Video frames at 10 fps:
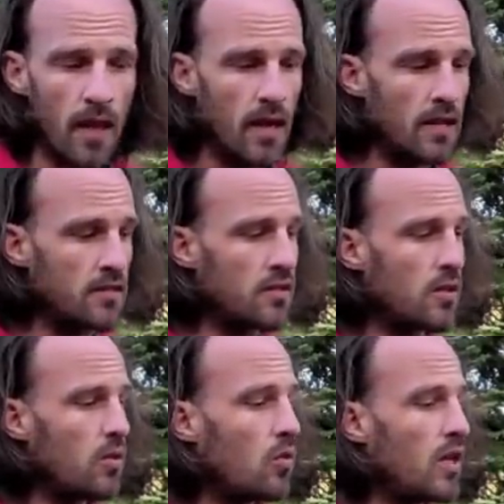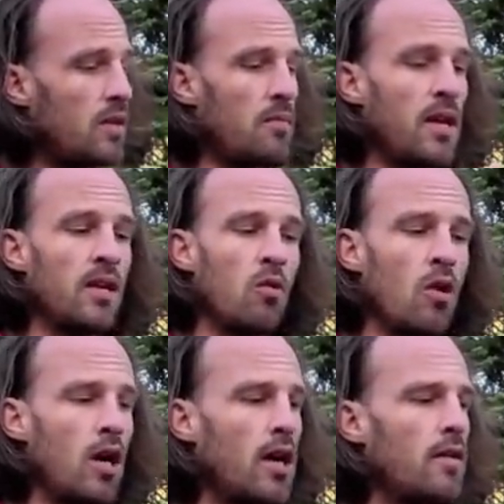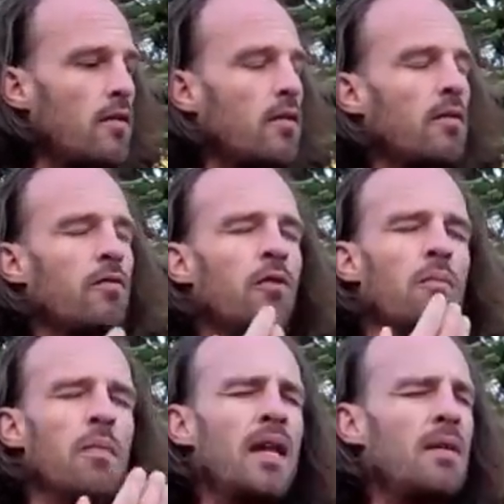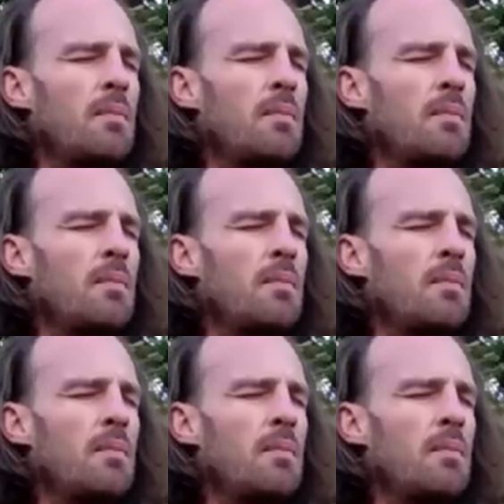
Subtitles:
And so it may go on for many,